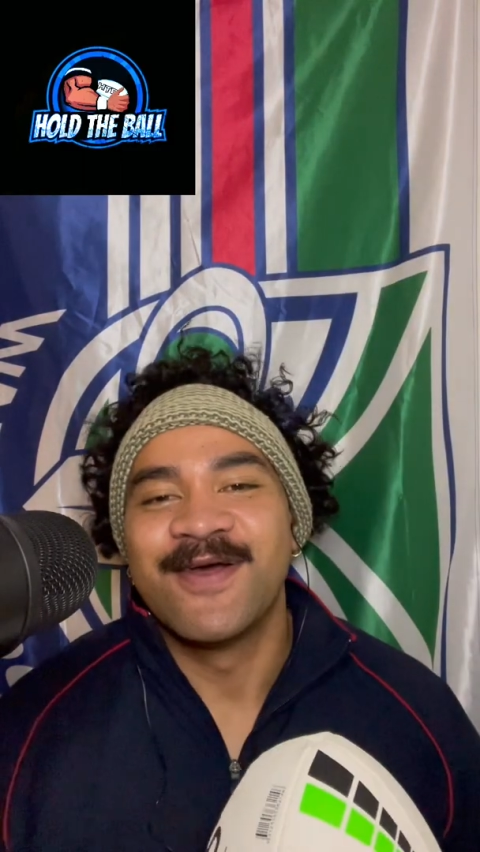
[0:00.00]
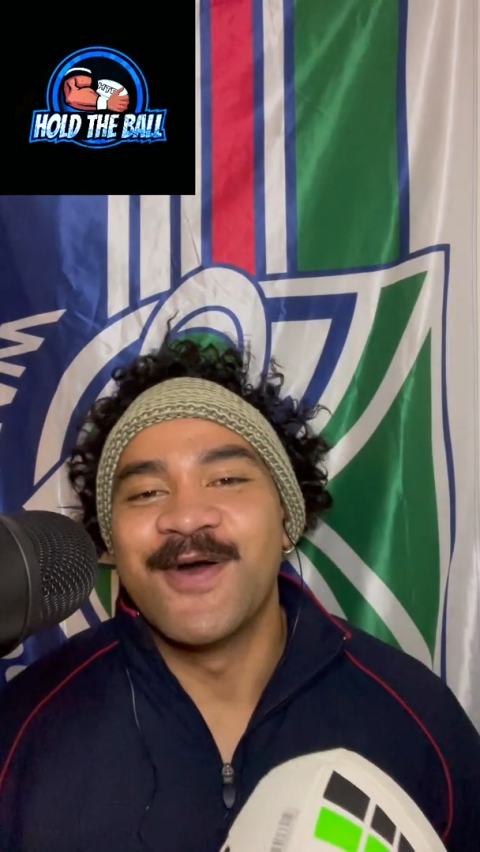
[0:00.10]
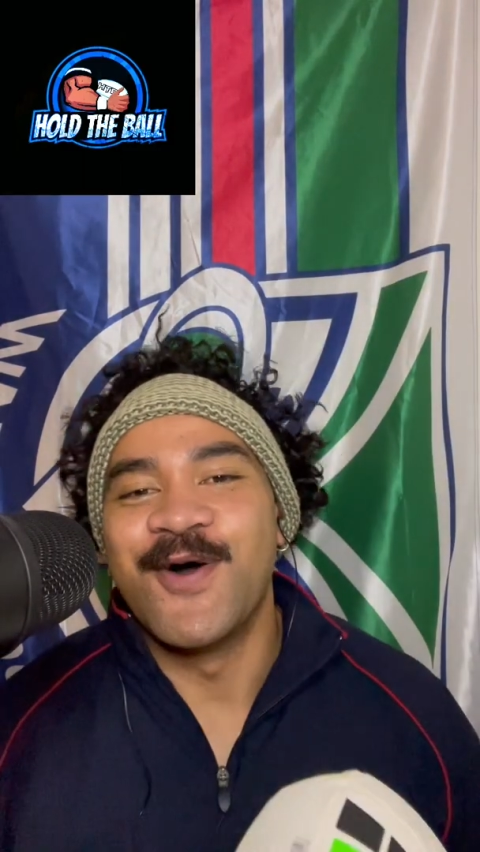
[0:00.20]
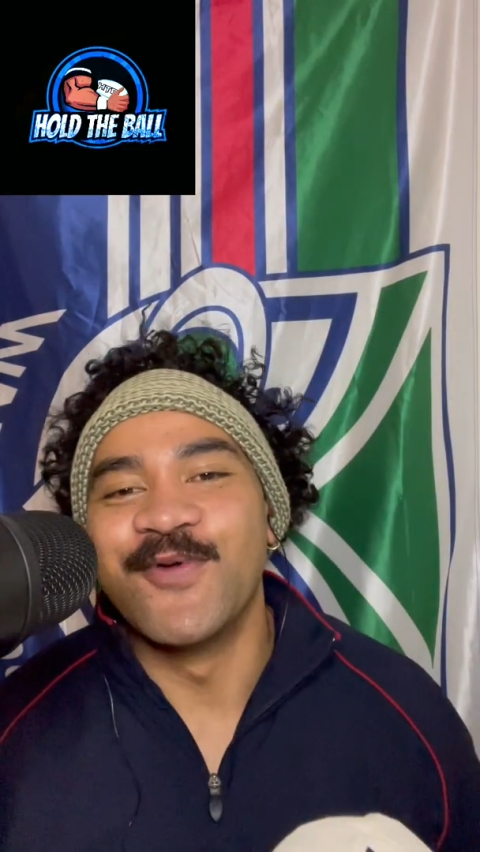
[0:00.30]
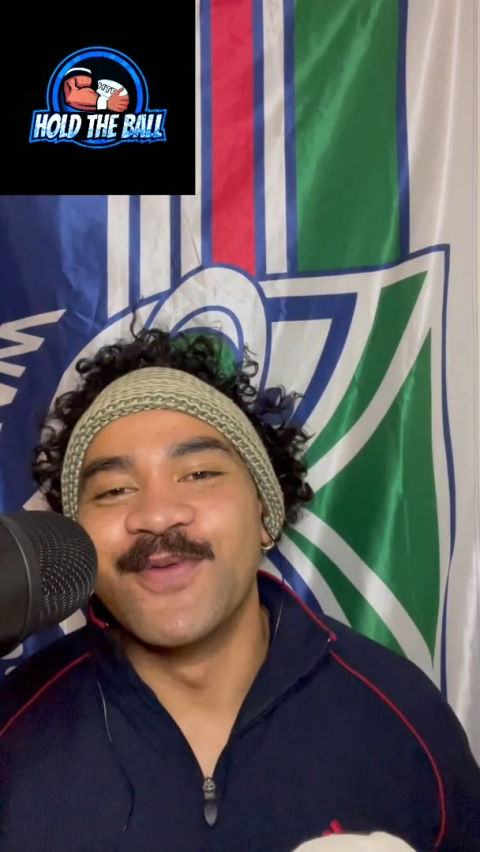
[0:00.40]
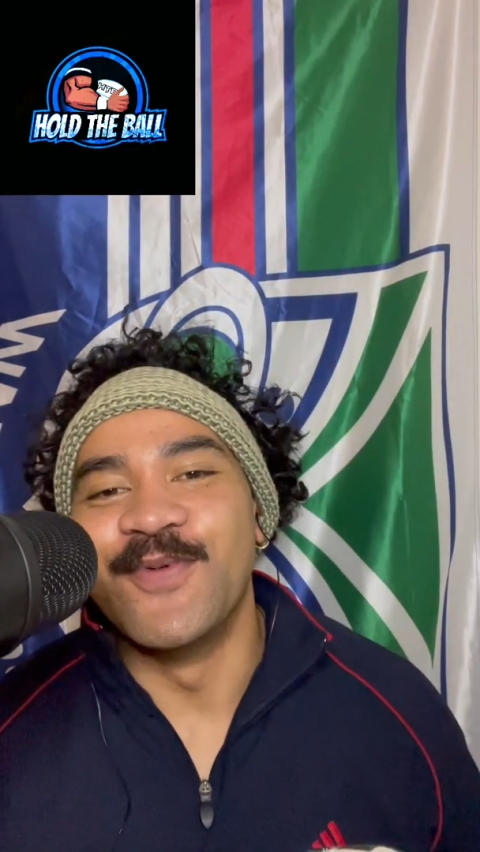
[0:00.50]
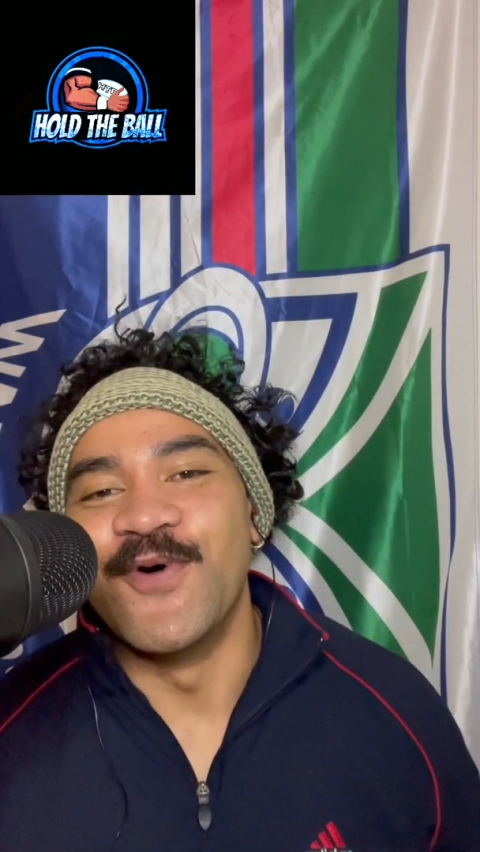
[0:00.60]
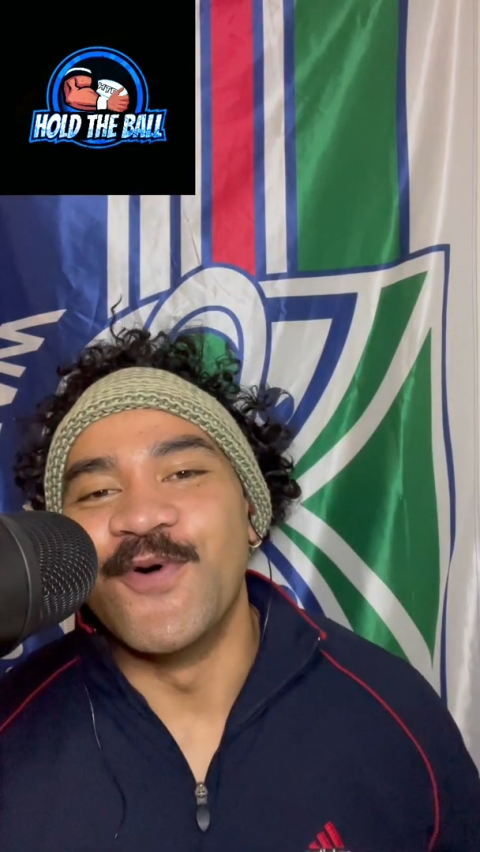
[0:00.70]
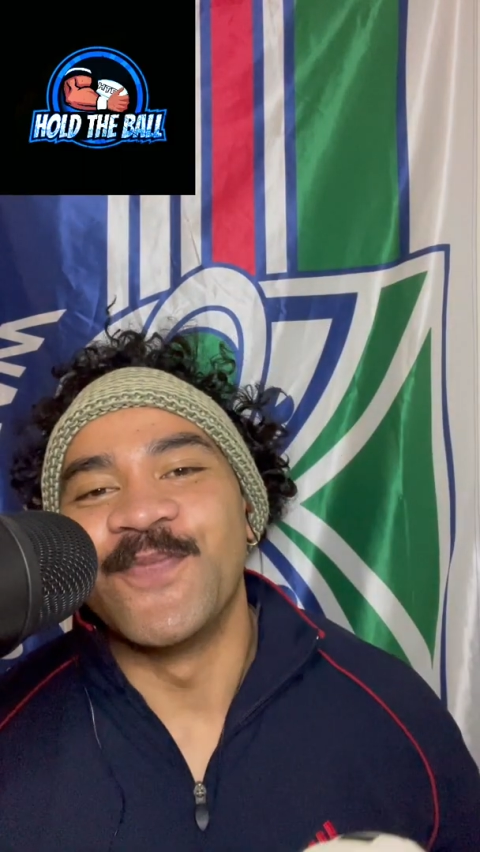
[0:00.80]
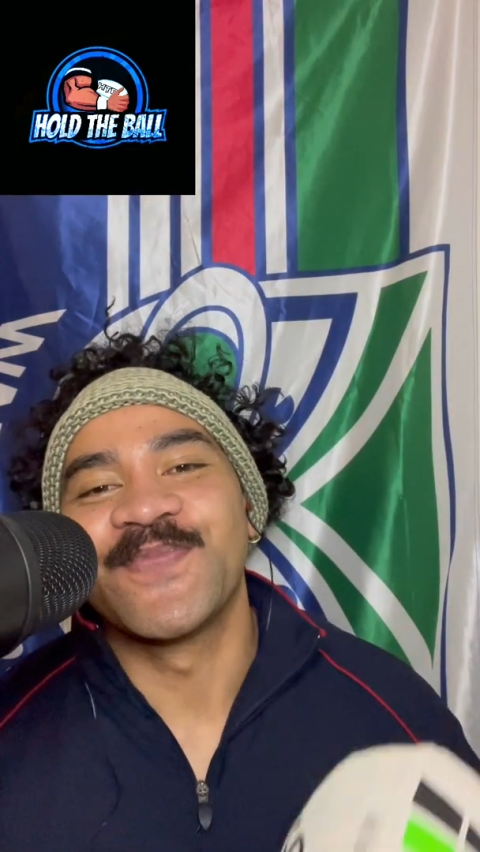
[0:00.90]
Hold the
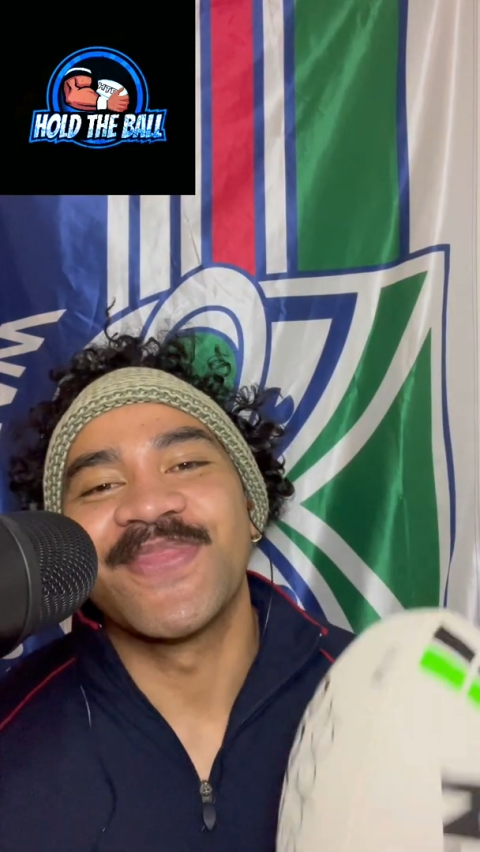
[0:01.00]
Ball,